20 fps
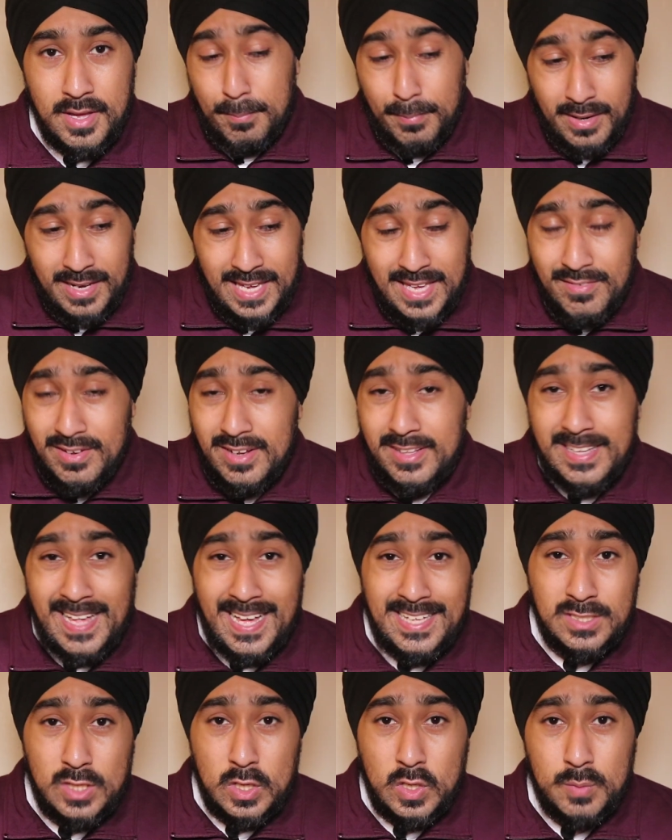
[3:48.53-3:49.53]
But even in
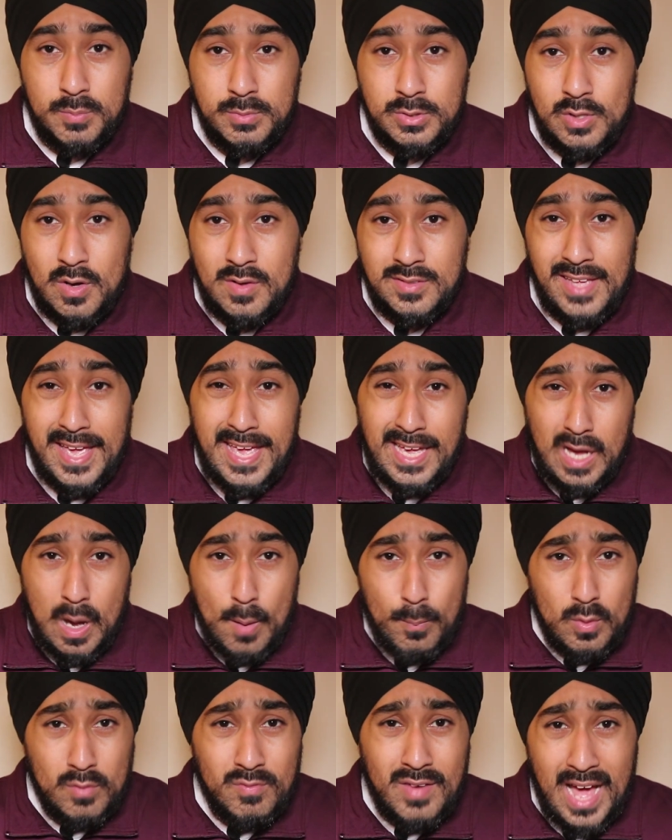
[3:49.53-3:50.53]
that circumstance, a
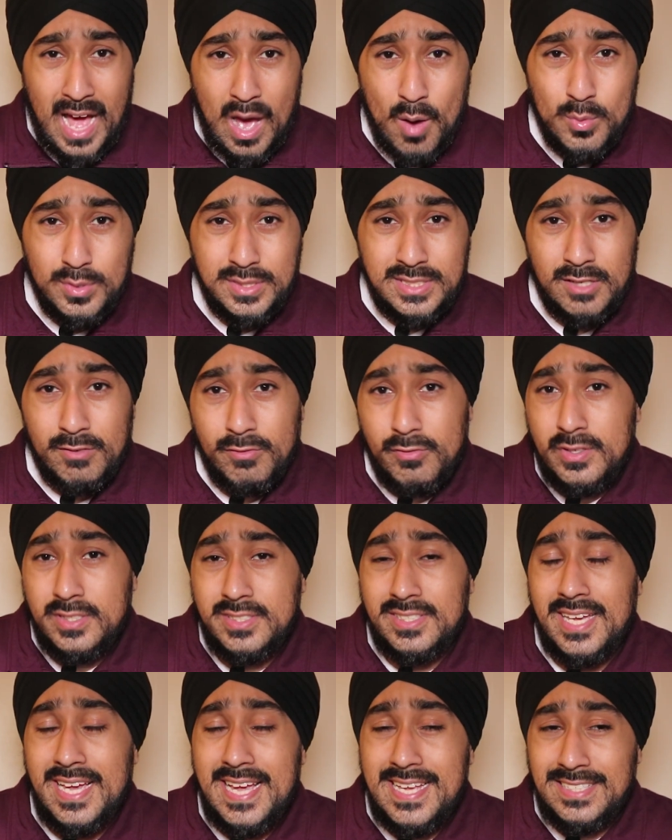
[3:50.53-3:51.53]
couple of hours
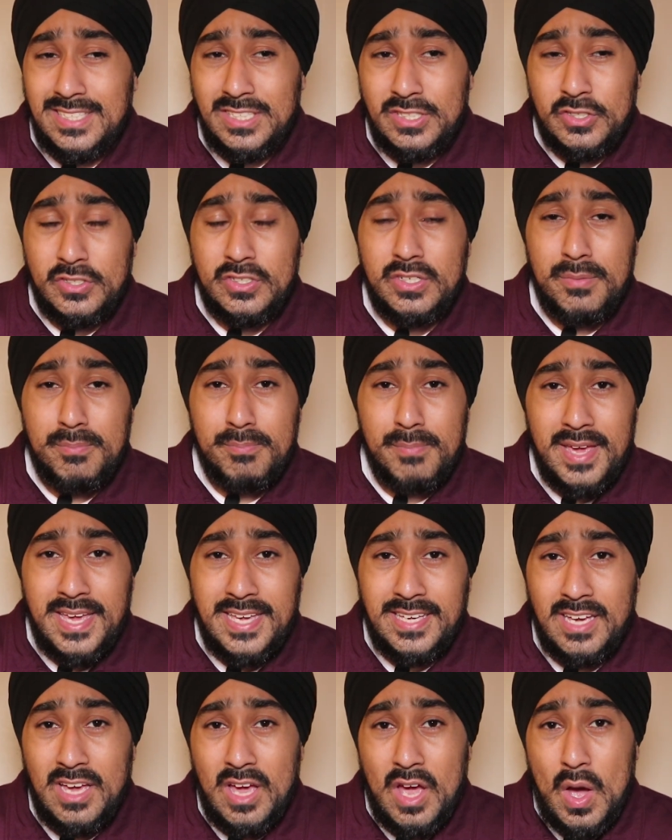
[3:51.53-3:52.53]
difference isn't going to
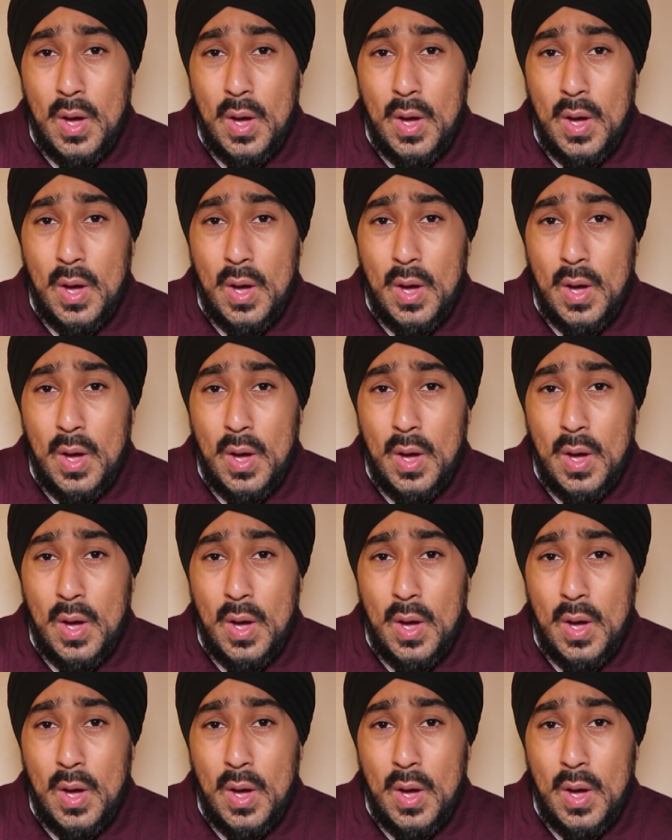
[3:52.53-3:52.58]
make